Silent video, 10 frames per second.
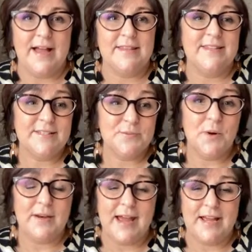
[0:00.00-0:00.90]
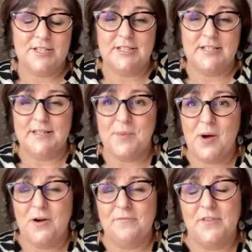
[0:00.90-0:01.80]
And this one actually is
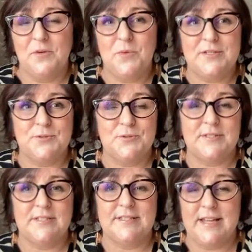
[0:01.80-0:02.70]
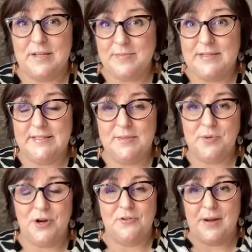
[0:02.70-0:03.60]
part of the Whistles sustainability
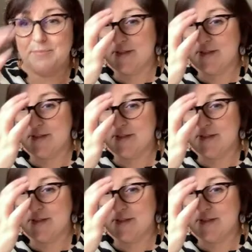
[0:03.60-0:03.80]
program.